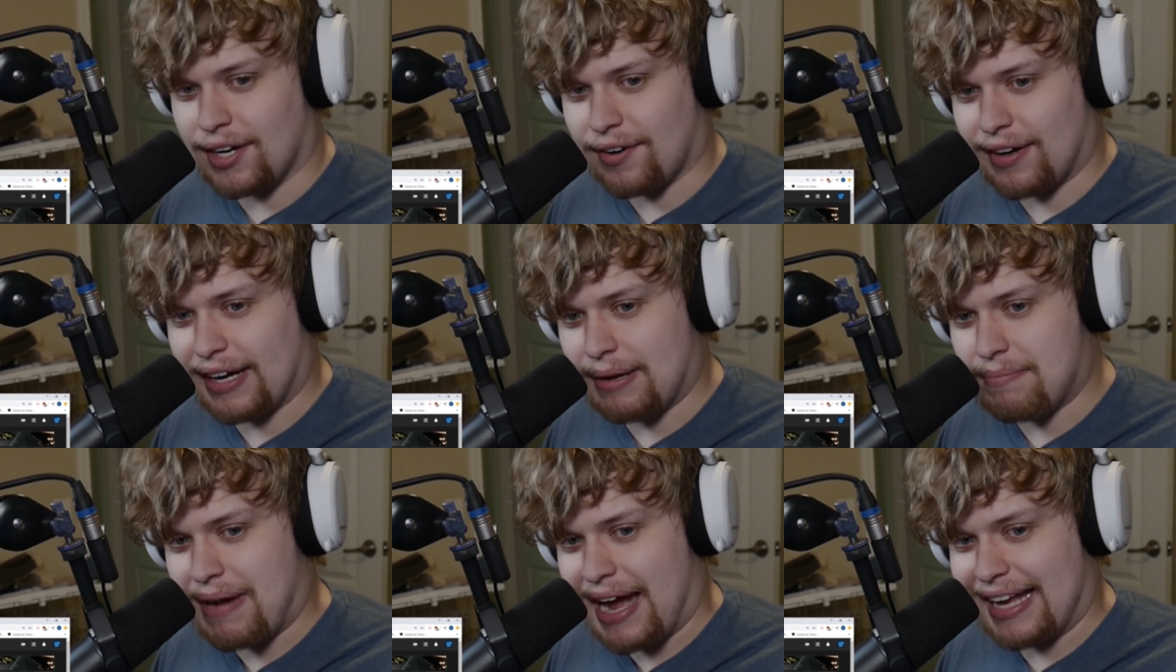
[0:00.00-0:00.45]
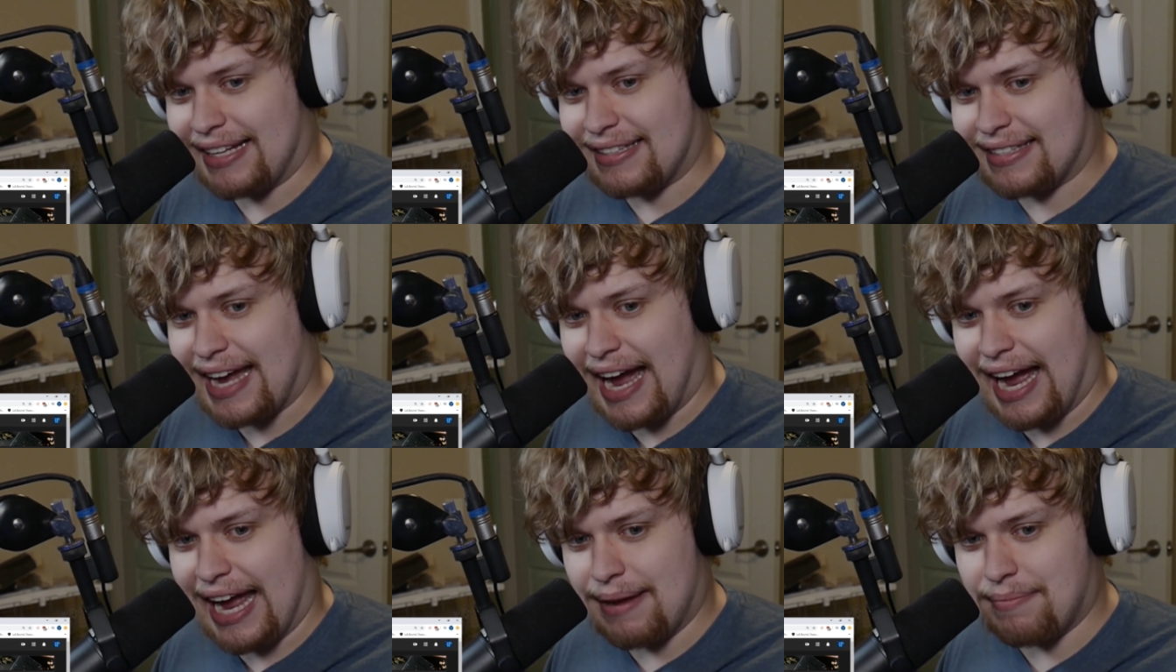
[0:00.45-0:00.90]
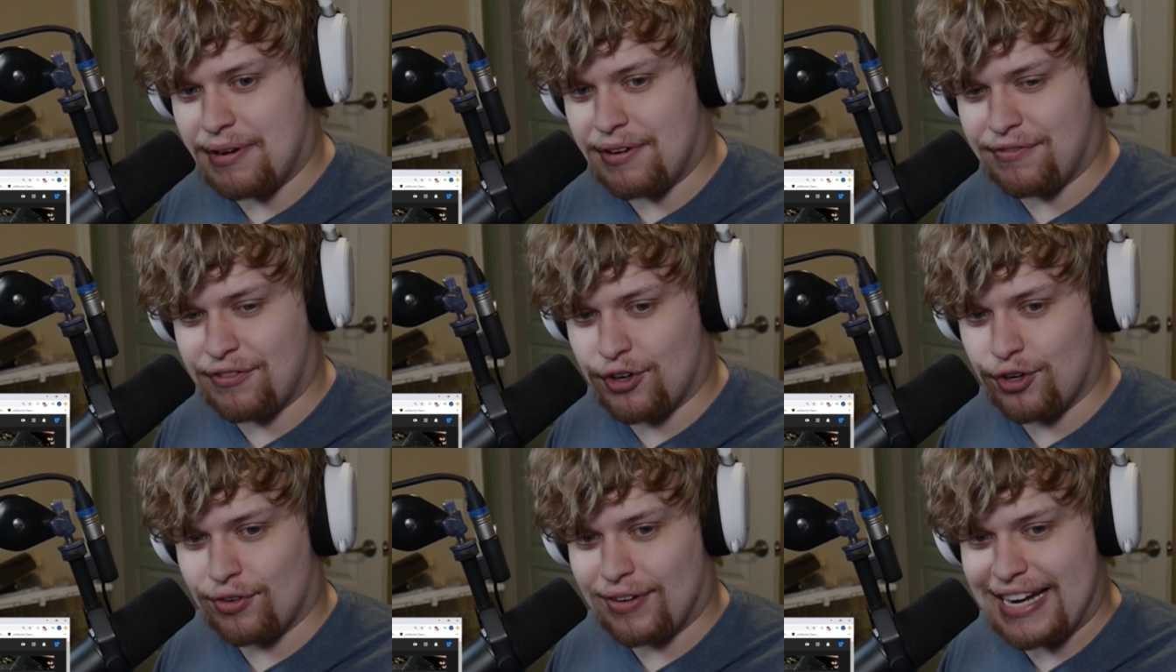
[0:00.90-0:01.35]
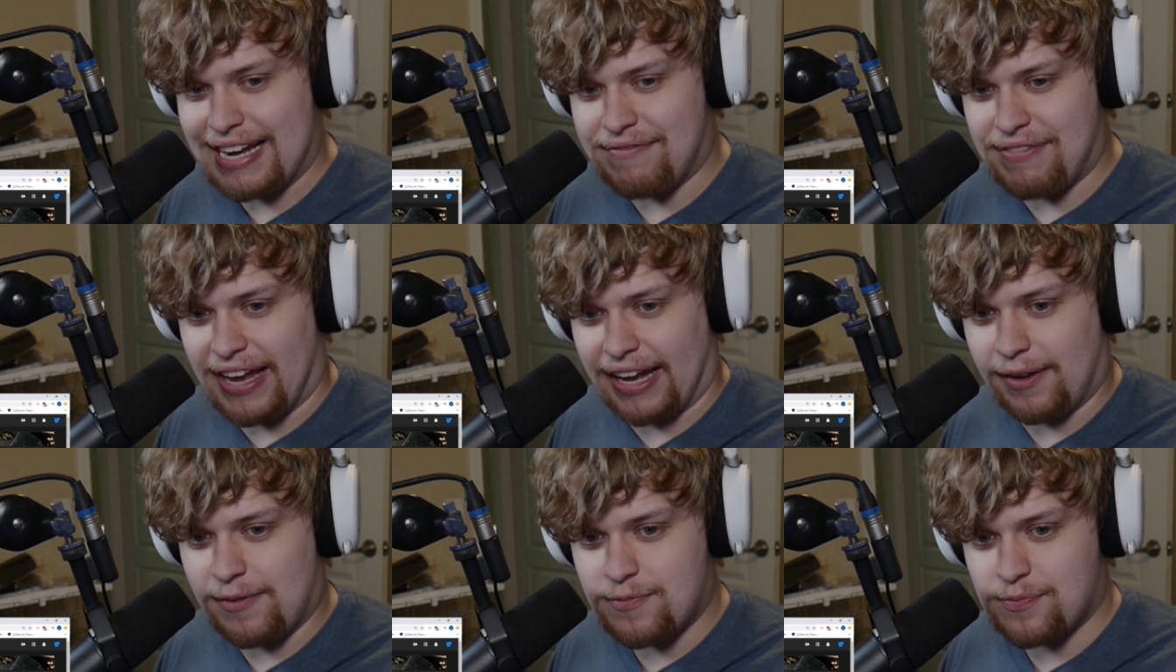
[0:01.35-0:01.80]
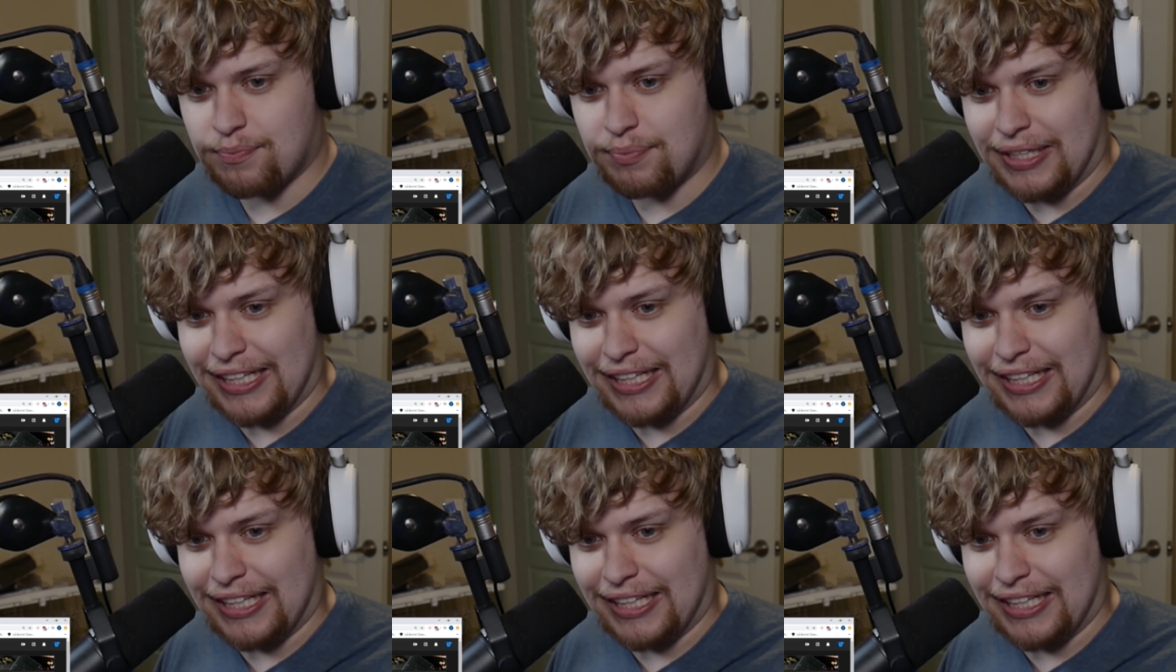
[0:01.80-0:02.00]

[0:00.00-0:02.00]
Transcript: during my time of grieving,